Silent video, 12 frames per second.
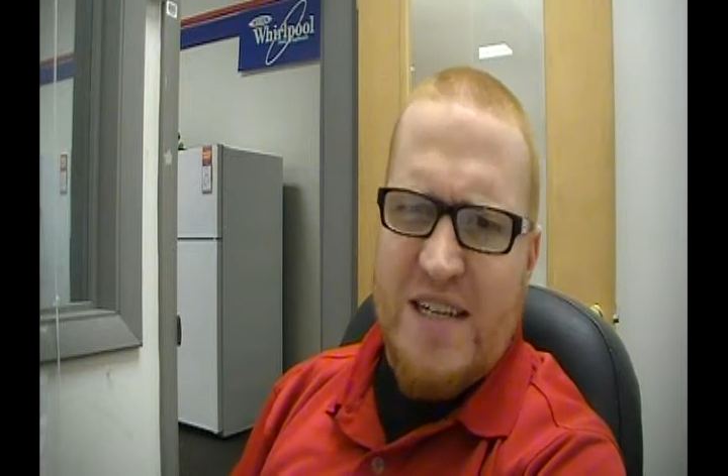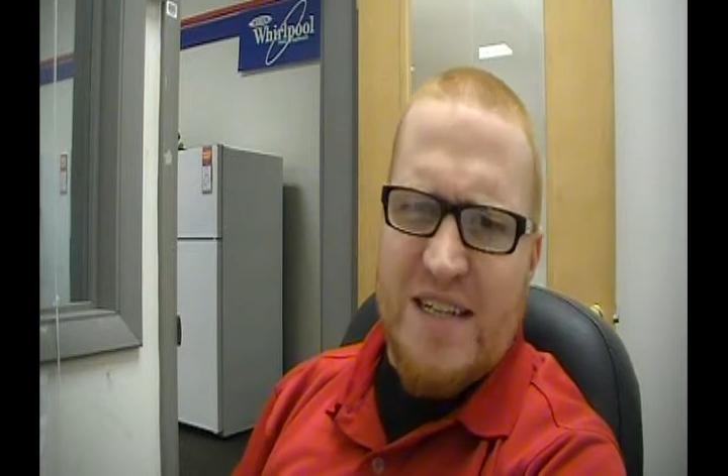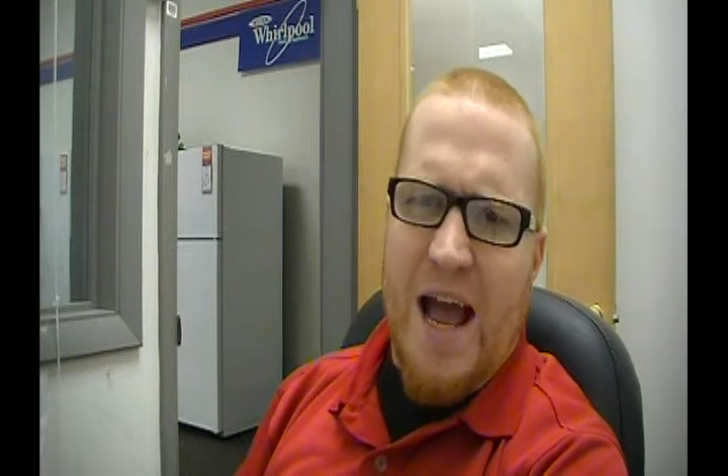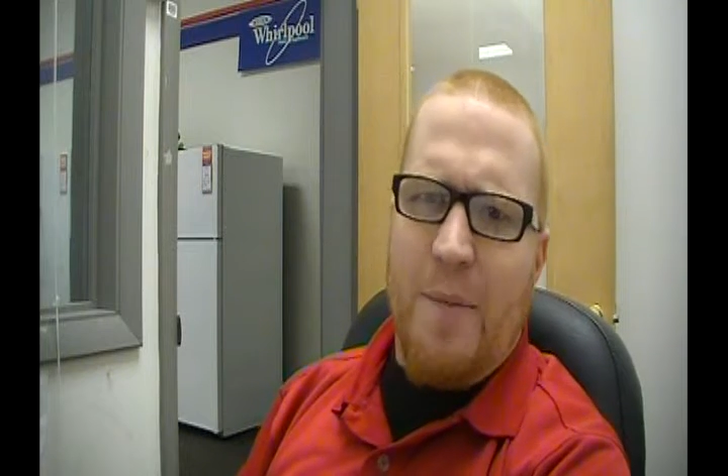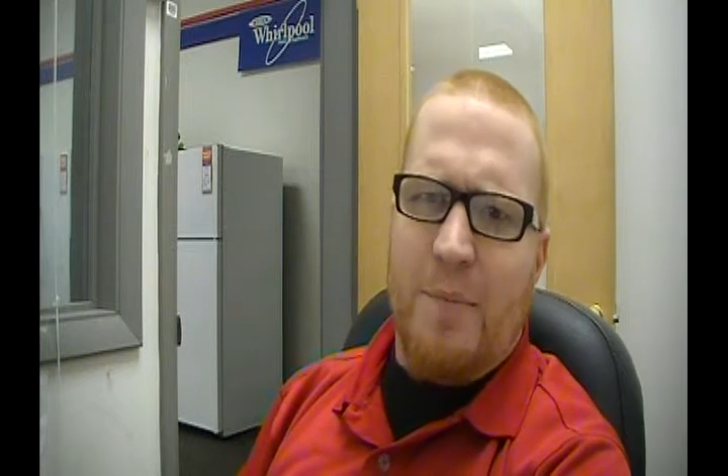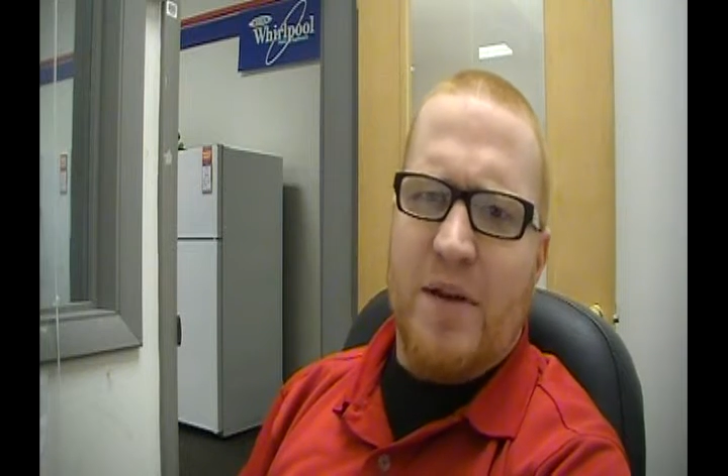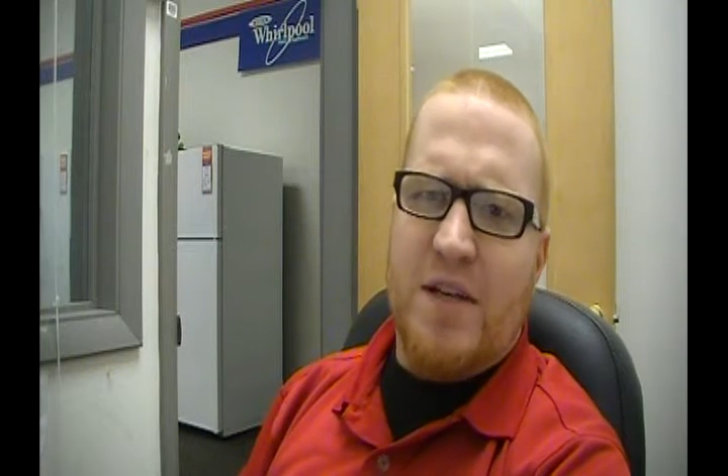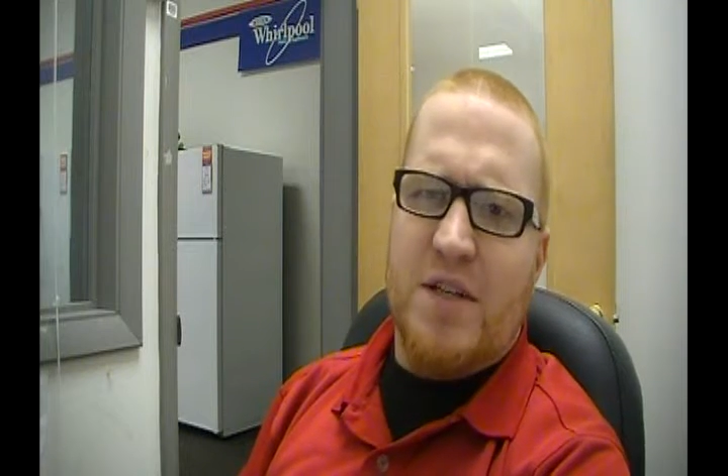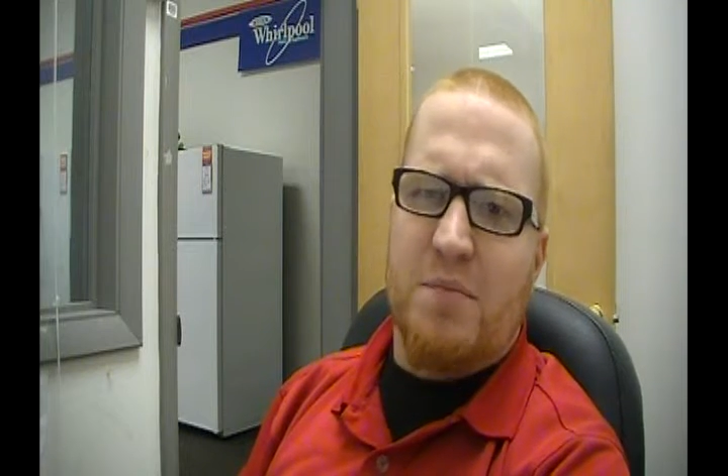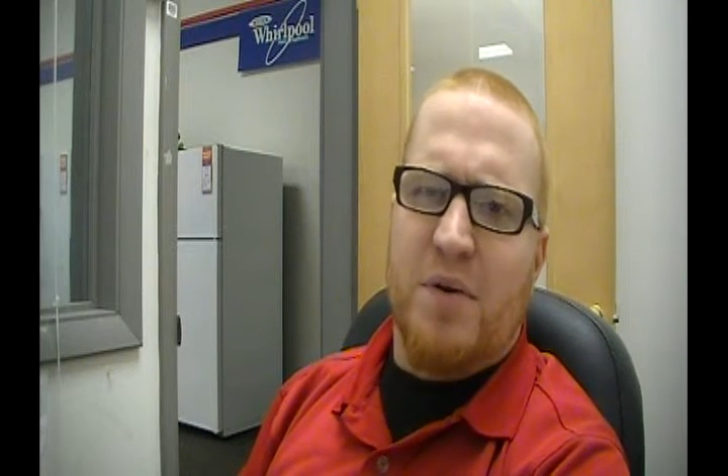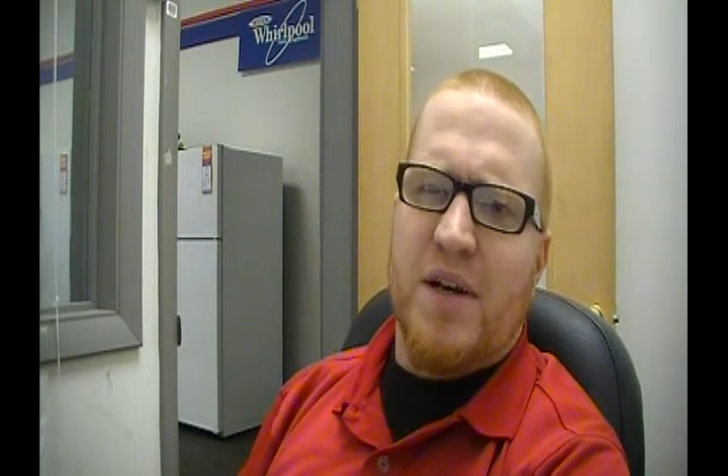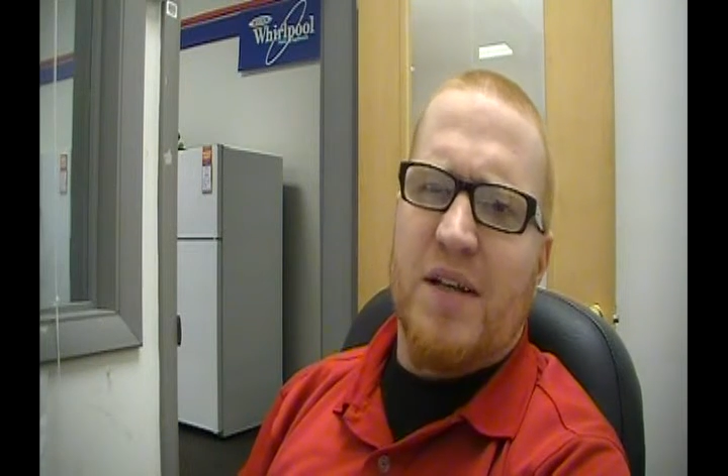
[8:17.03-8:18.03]

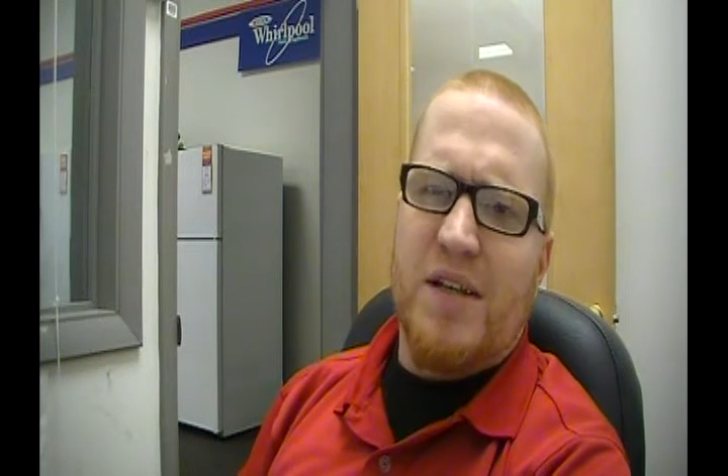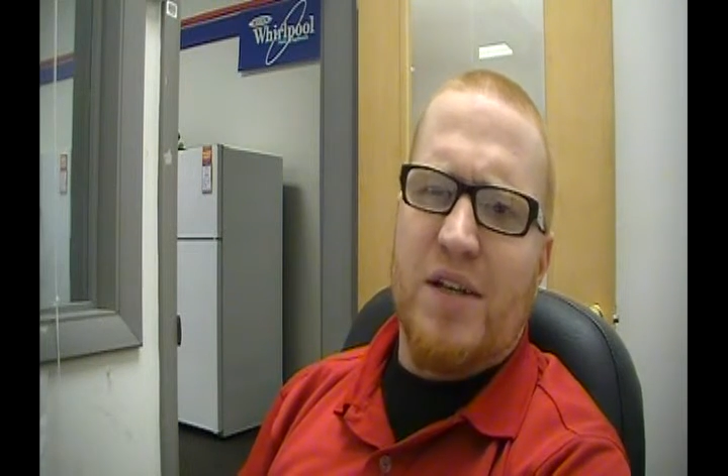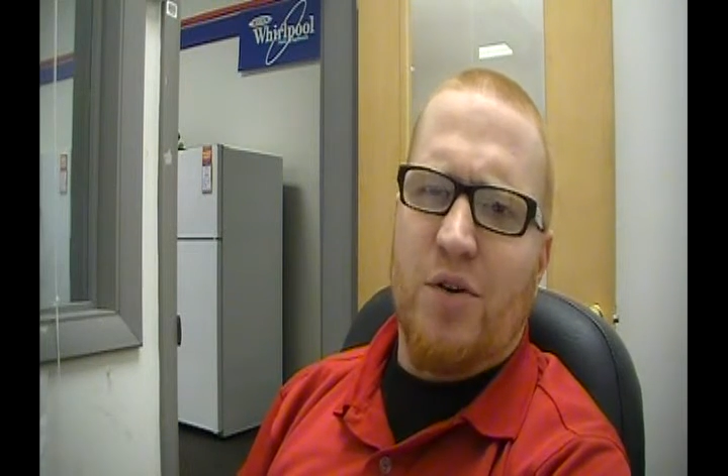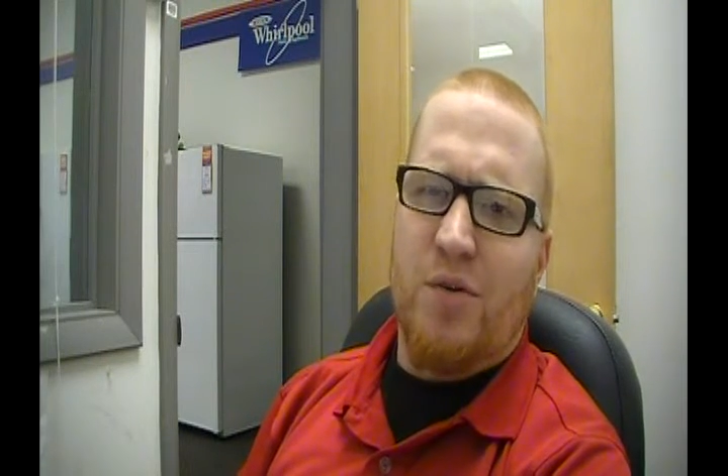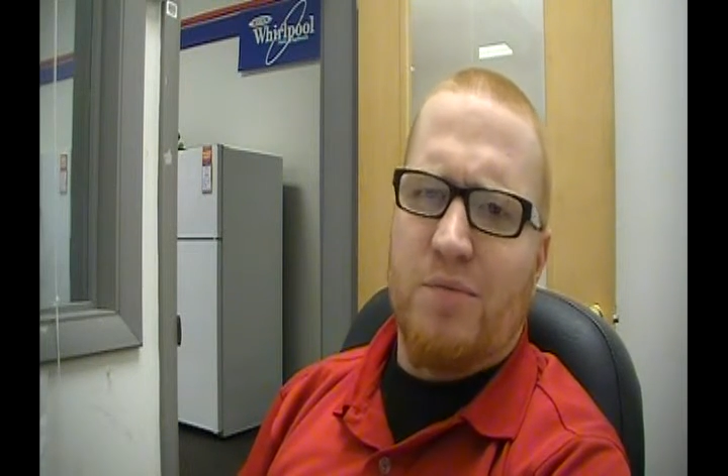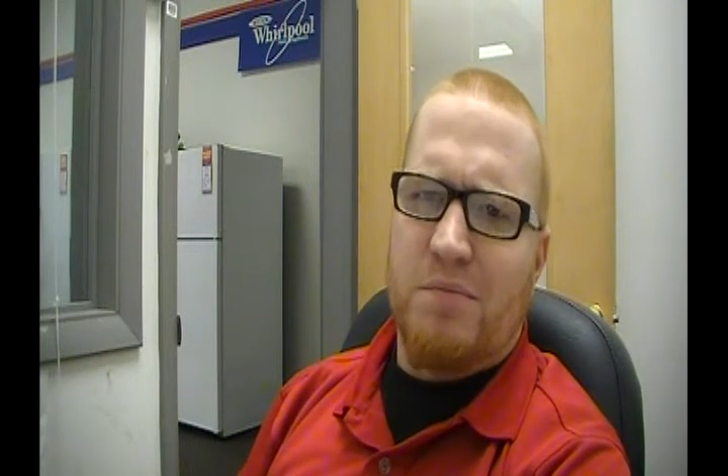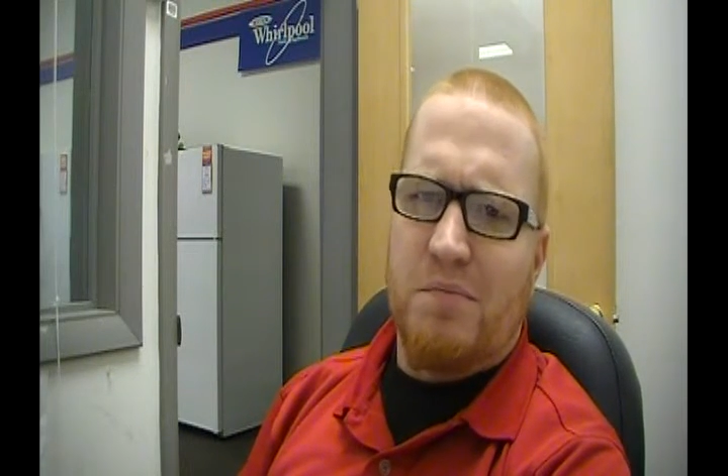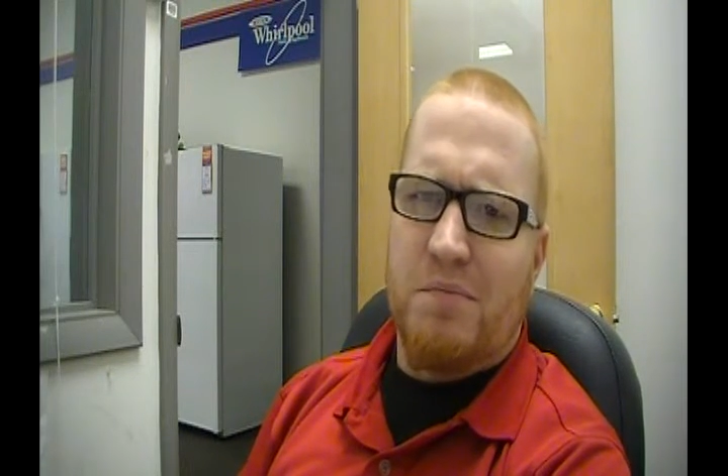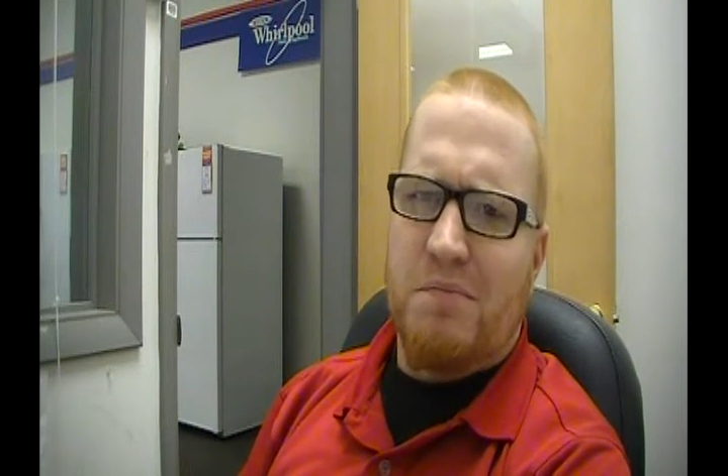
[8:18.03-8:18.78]
stoppage, but you know,